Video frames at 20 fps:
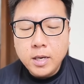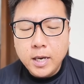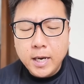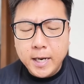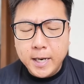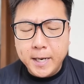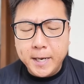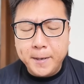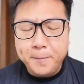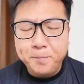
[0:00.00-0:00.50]

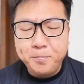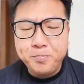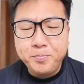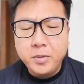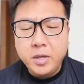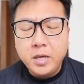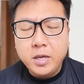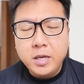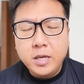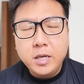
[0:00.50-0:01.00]
the
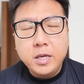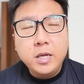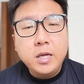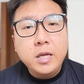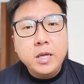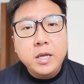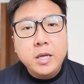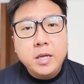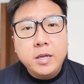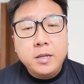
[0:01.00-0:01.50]

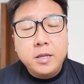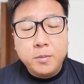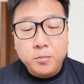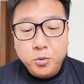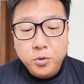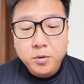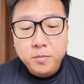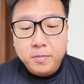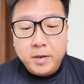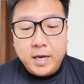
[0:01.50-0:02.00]

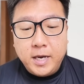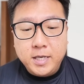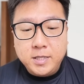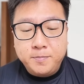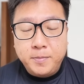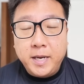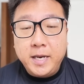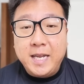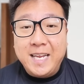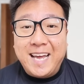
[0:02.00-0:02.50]

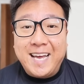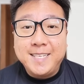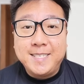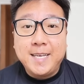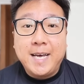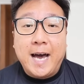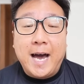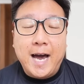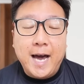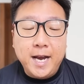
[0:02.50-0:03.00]
Moonblast, but it has
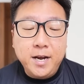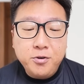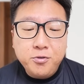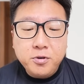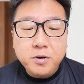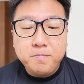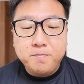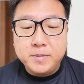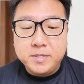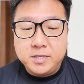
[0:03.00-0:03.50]
a
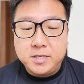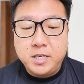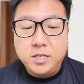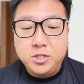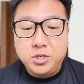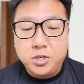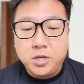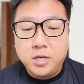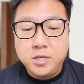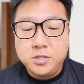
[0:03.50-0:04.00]

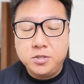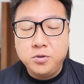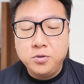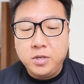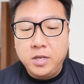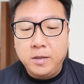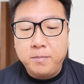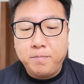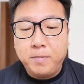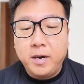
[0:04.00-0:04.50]
100% chance to
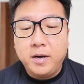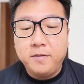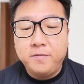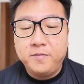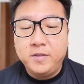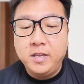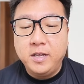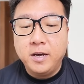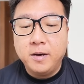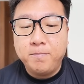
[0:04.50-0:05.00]

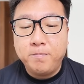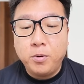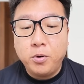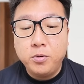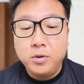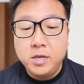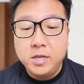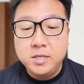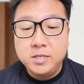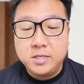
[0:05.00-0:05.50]
debuff the
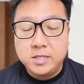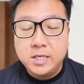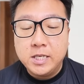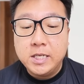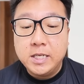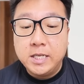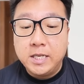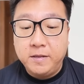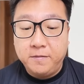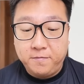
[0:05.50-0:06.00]
opponent's
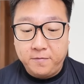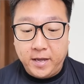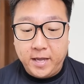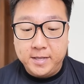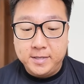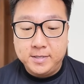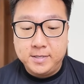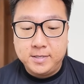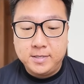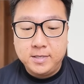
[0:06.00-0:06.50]

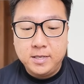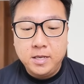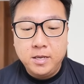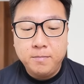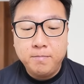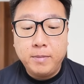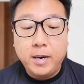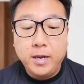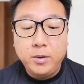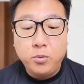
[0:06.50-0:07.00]
defense
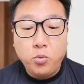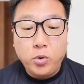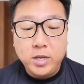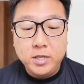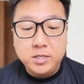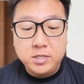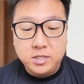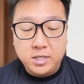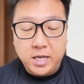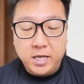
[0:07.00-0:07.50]
by
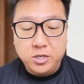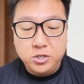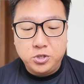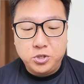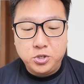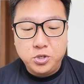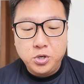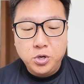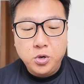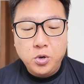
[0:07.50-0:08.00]
one
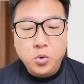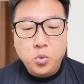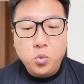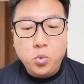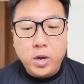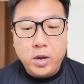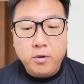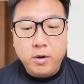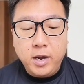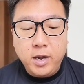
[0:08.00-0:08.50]
stage.
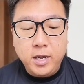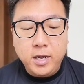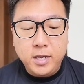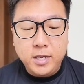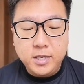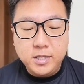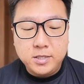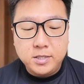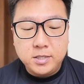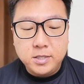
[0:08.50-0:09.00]

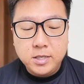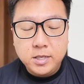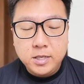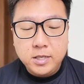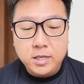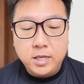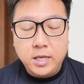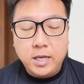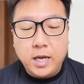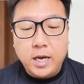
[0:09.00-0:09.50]
Whereas
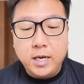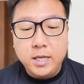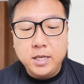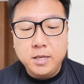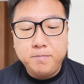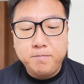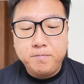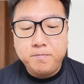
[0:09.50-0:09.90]
the other